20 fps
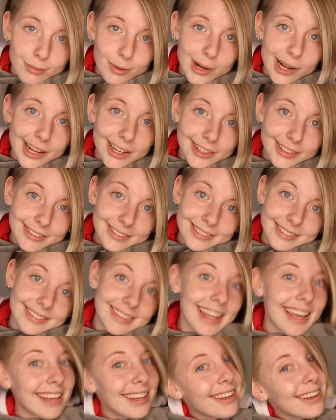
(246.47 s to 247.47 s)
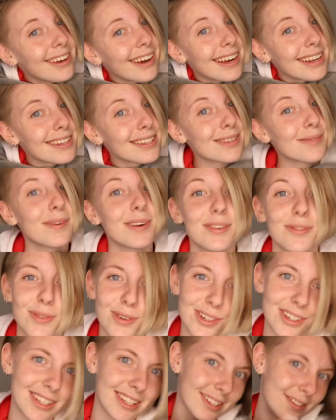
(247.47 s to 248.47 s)
Well, thank you guys so much for
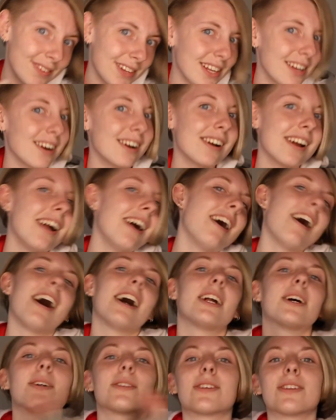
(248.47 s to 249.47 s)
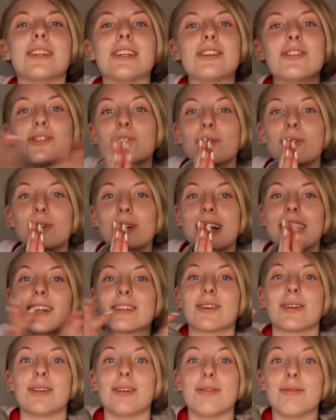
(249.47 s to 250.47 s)
watching this video. I know it's only short and
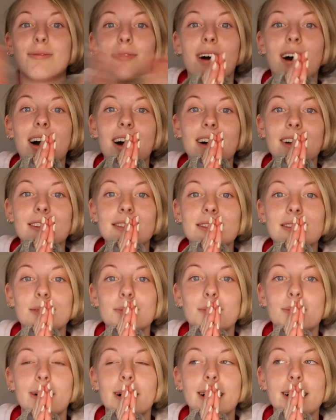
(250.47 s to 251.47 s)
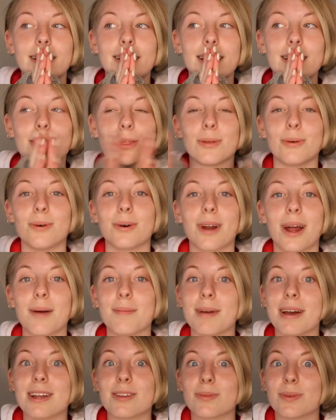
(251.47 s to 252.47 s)
it's only fast, but I thought I
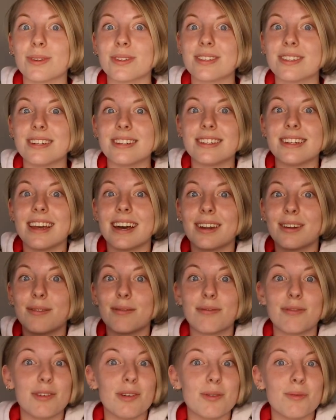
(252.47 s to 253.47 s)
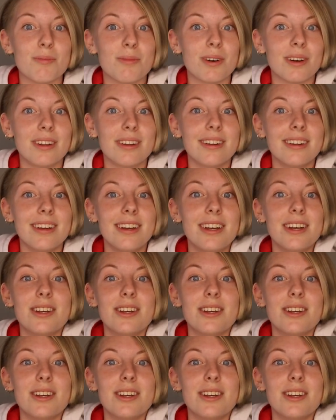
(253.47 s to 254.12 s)
may as well sit down and film one.